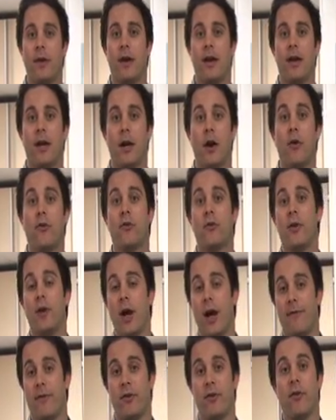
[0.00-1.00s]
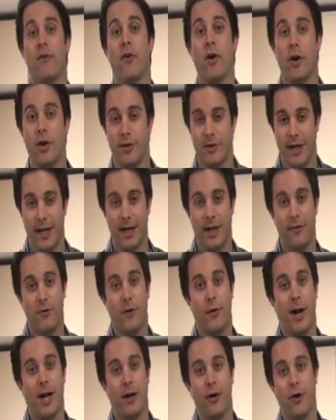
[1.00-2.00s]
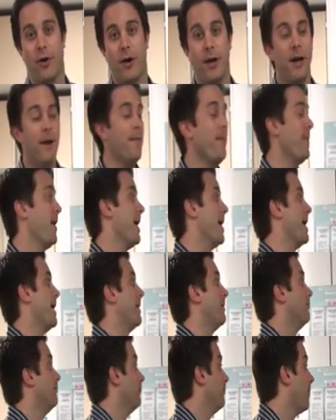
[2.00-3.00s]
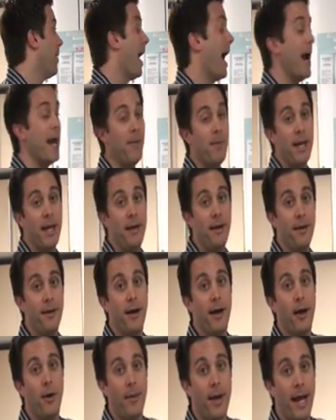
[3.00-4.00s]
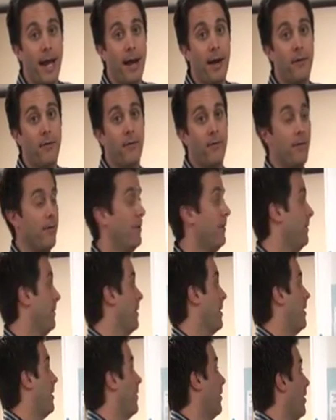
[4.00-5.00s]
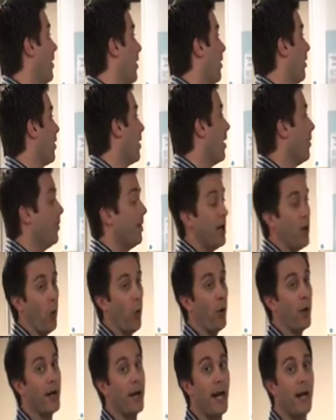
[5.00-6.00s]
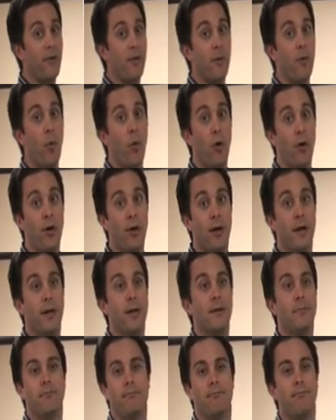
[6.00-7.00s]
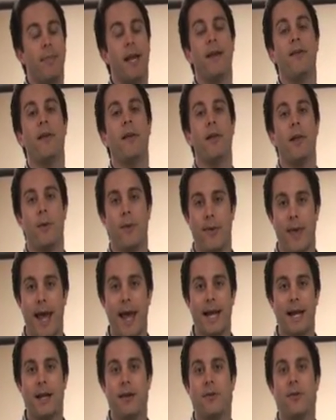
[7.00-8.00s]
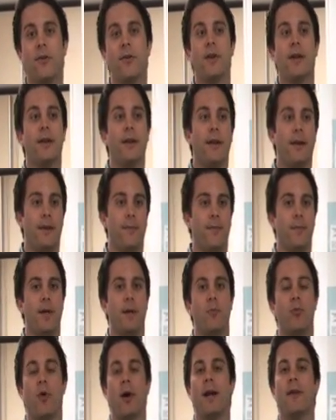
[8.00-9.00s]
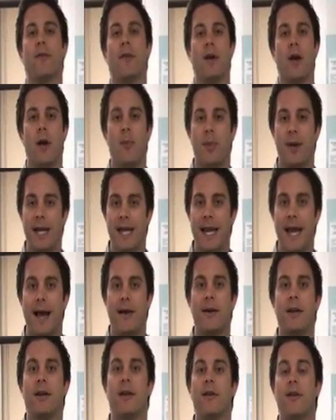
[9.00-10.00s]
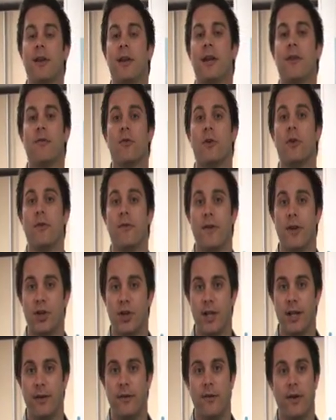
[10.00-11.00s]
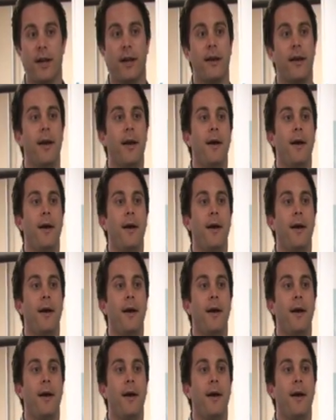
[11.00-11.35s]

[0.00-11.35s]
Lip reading: and also the office of our executive director. Behind me, we have our company organizing board. Basically what that is it breaks the company down into the different divisions and